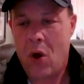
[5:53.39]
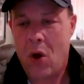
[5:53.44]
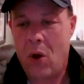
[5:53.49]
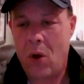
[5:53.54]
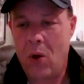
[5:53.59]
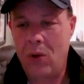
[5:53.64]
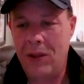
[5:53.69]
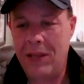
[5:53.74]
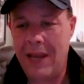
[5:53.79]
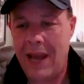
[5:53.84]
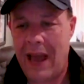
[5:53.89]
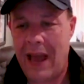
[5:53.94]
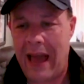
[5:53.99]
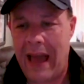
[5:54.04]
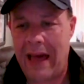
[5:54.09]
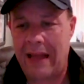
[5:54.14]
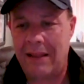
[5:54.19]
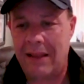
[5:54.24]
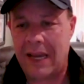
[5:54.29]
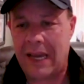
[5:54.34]
only
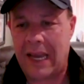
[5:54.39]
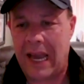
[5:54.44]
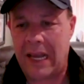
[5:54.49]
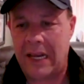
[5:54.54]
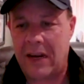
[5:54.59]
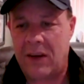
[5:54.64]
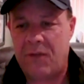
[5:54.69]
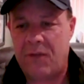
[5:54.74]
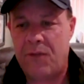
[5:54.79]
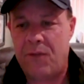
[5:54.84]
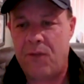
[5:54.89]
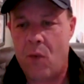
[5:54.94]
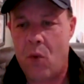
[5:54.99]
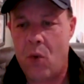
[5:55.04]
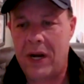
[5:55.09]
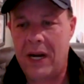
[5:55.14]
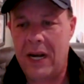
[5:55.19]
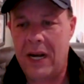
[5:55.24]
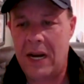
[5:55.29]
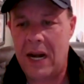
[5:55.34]
allocated
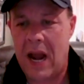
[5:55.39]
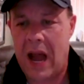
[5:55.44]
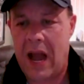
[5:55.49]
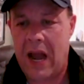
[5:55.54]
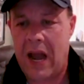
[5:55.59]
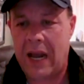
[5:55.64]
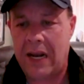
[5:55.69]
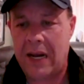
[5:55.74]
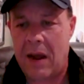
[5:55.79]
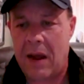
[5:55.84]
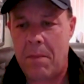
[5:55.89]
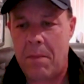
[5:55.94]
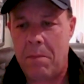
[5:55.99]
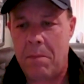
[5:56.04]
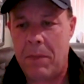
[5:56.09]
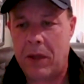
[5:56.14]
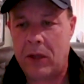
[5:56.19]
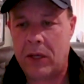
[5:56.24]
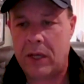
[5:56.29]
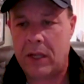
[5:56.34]
$49
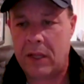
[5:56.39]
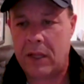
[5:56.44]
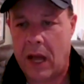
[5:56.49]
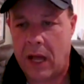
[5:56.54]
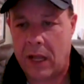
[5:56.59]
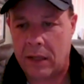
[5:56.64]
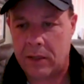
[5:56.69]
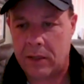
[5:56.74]
million.